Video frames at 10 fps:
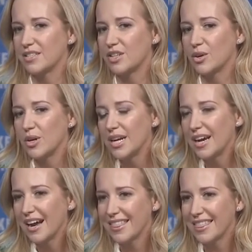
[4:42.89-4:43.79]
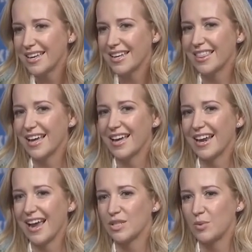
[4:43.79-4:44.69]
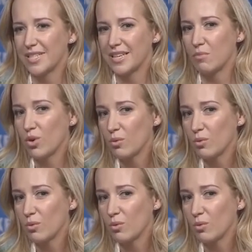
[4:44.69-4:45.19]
So I think that as we see more